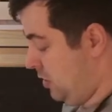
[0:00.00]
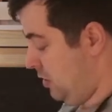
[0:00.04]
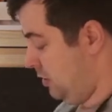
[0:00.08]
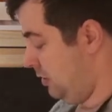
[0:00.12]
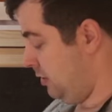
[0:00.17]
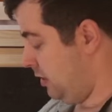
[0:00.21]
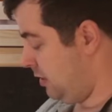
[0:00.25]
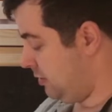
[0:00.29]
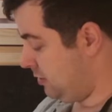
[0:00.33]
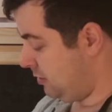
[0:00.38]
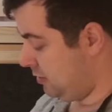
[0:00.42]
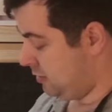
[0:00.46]

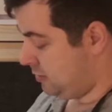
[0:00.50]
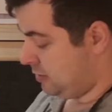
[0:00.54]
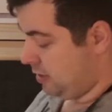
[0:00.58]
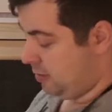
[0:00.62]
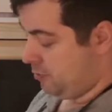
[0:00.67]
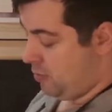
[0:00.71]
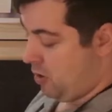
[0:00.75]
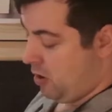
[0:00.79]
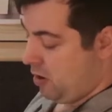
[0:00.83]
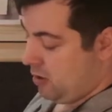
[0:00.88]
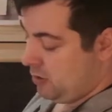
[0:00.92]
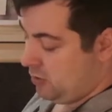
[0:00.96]
This is a
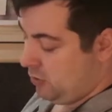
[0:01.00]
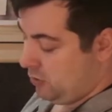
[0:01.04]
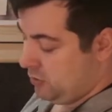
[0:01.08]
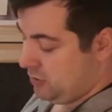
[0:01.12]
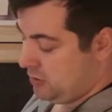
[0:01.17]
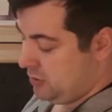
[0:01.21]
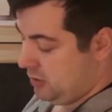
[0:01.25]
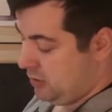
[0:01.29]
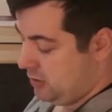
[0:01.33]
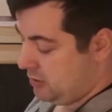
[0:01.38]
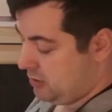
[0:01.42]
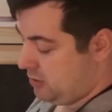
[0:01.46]
Maldon
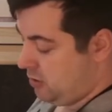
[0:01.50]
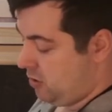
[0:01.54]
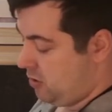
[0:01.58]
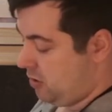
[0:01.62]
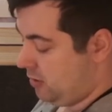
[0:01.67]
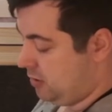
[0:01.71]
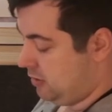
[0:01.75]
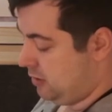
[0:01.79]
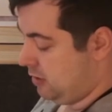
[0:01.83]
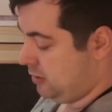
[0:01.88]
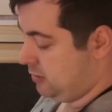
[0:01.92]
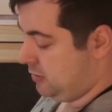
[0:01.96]
sea
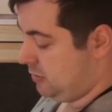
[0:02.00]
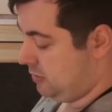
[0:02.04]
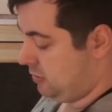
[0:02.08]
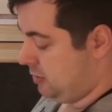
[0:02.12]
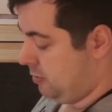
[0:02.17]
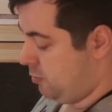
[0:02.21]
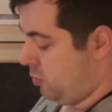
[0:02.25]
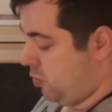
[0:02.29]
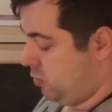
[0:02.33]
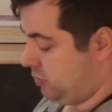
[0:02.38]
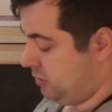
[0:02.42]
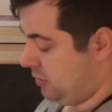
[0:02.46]
salt. This is
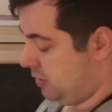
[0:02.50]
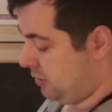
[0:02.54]
the most